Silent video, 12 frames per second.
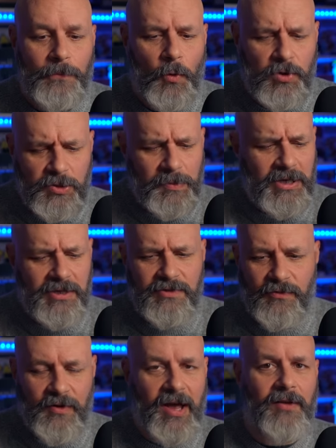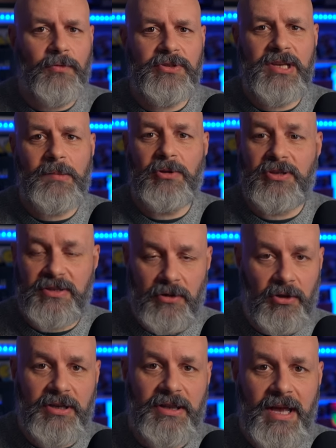which means Valve was able to
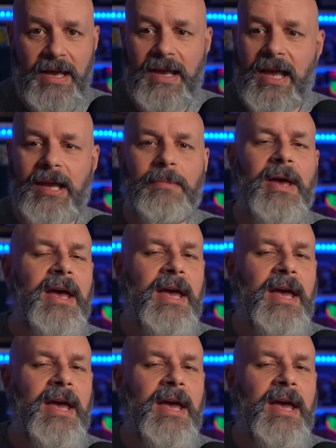look at that game